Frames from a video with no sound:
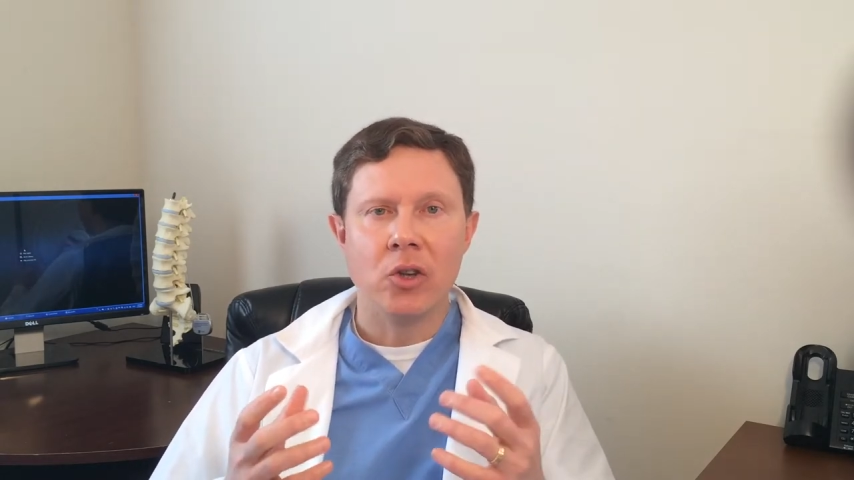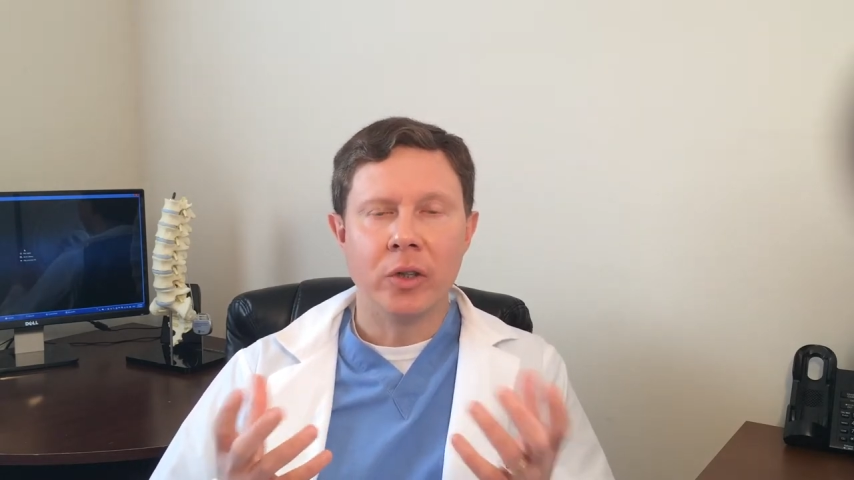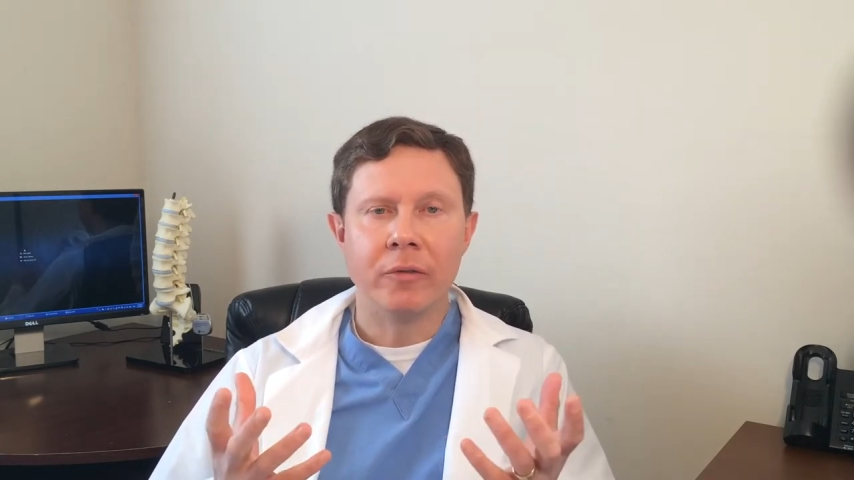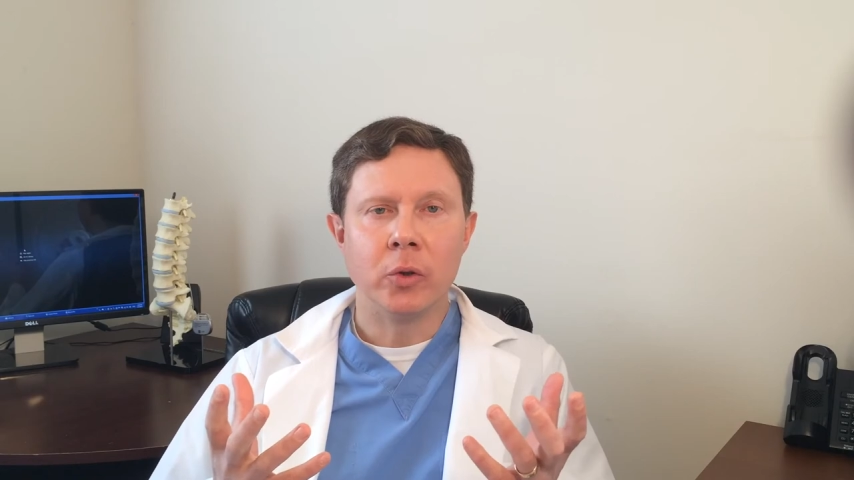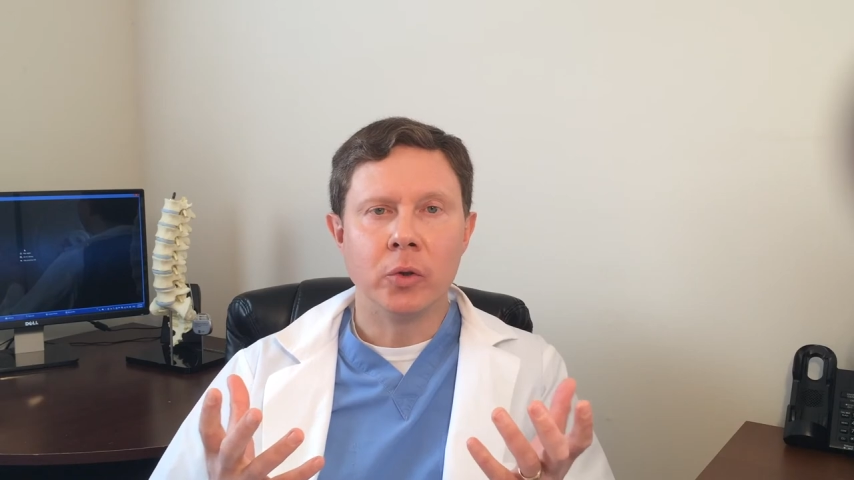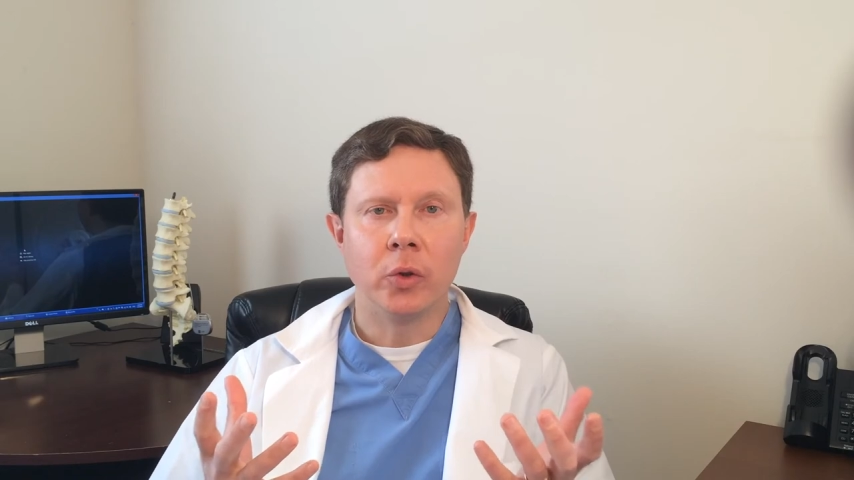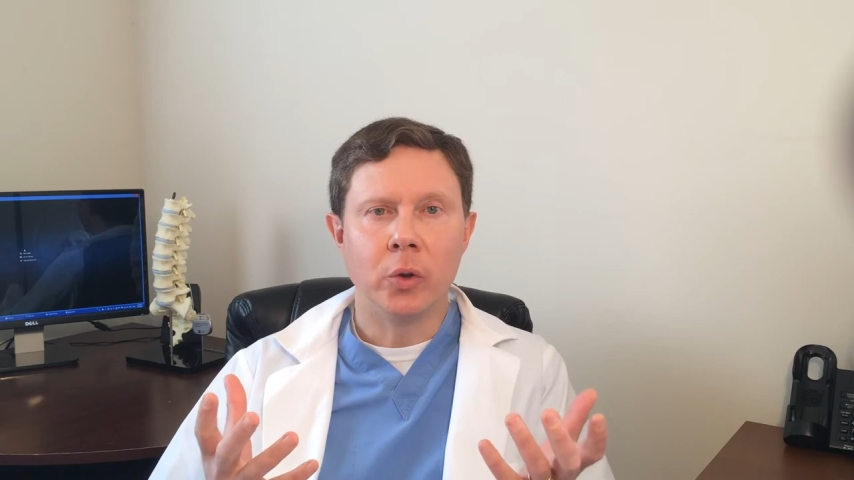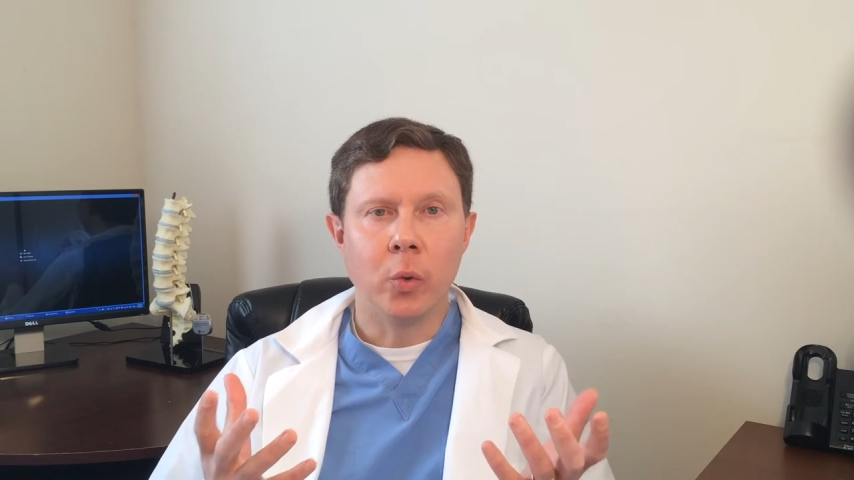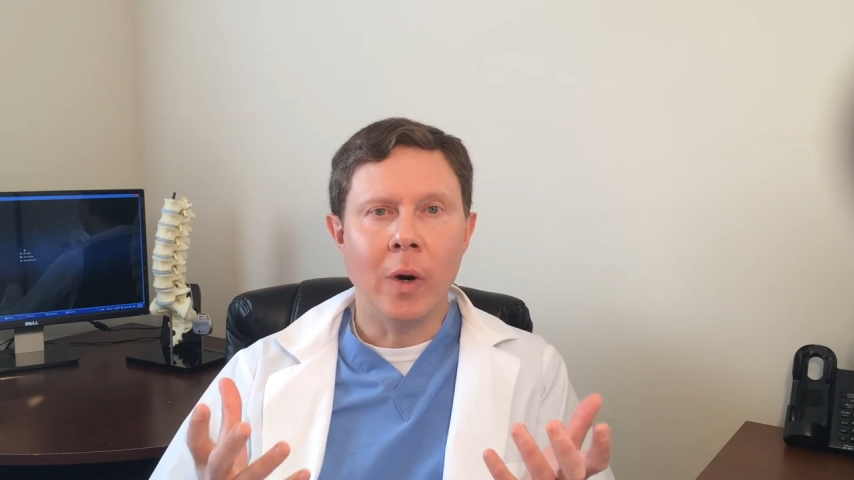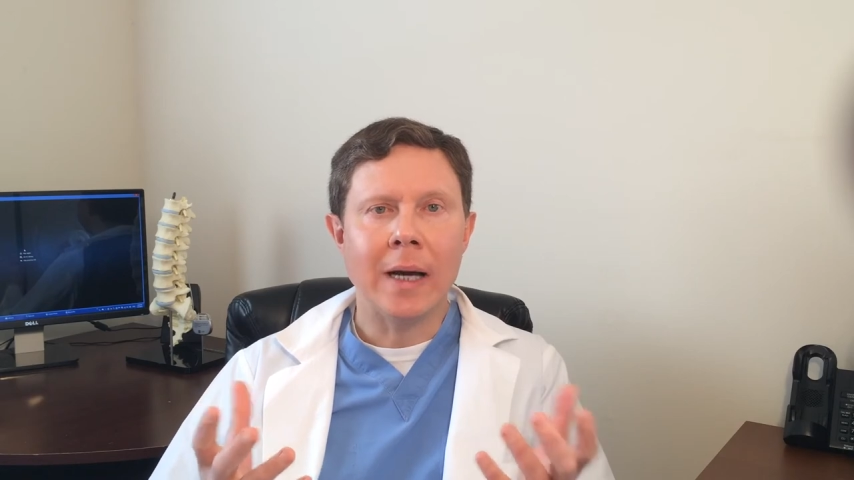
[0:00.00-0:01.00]
you'll never do
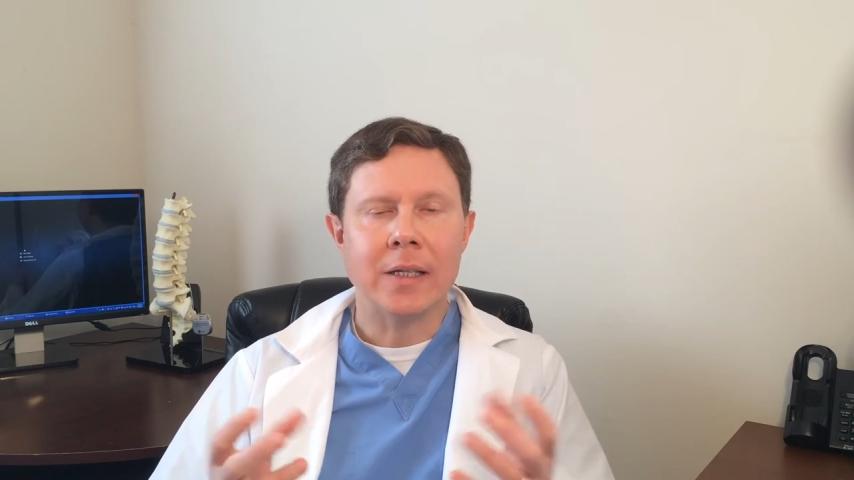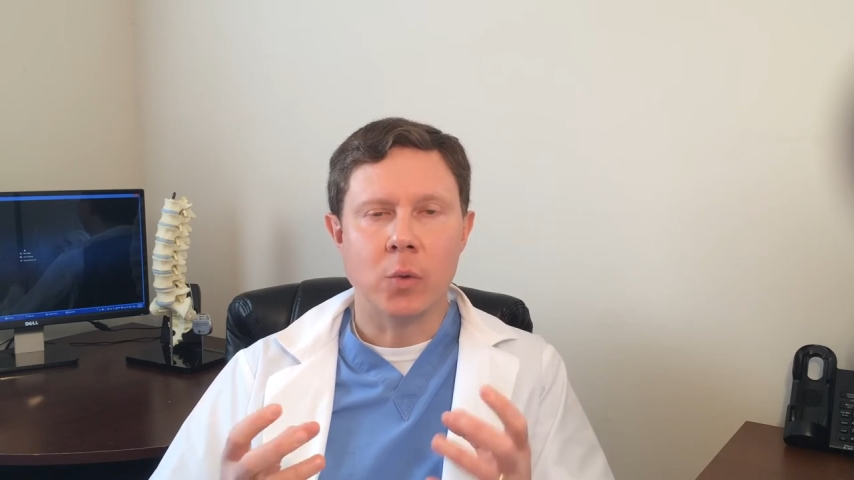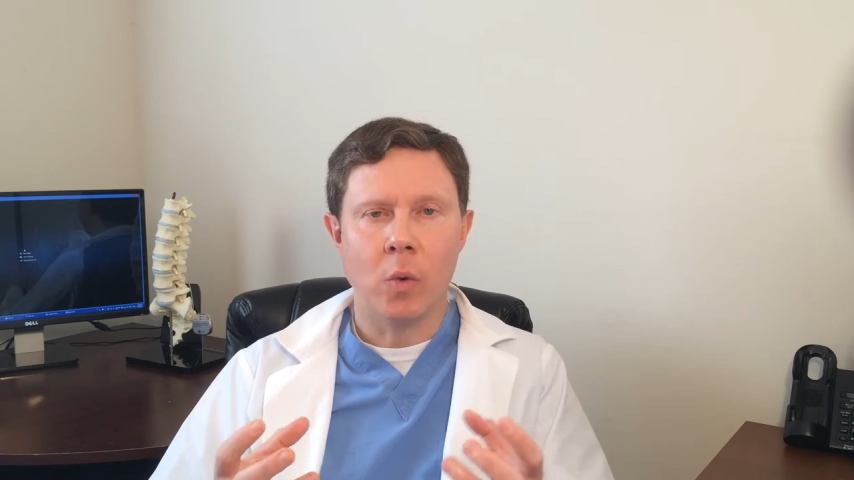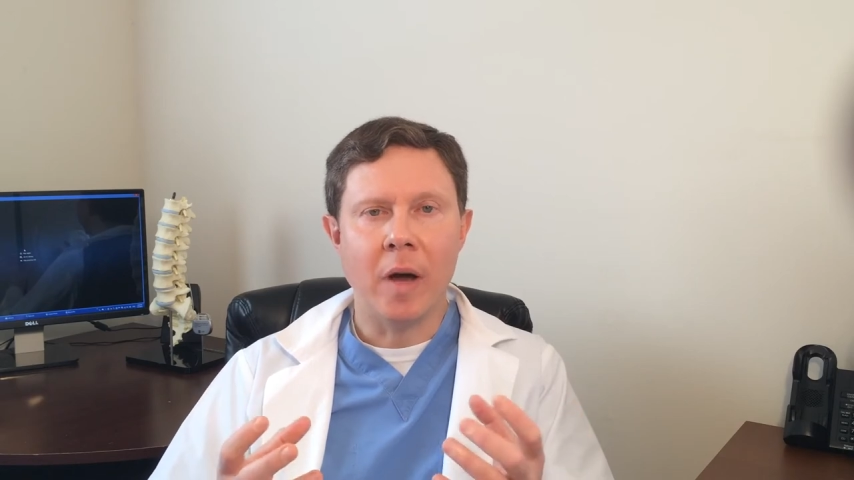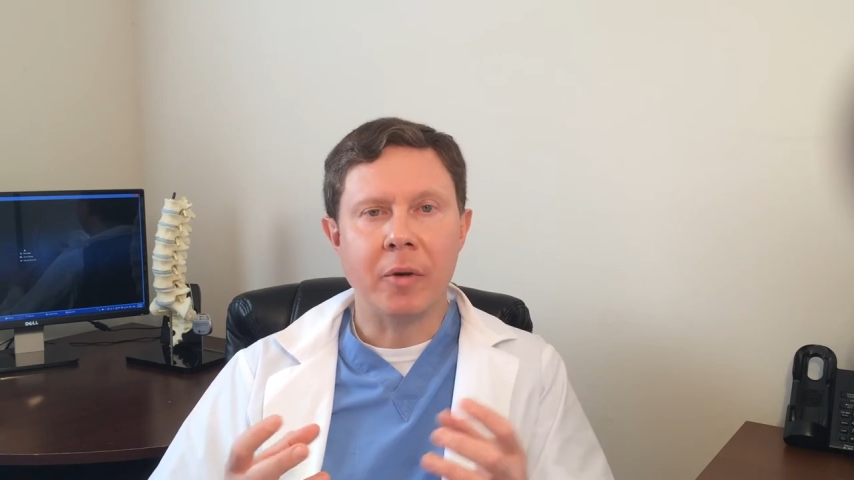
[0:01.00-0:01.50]
it twice. Why?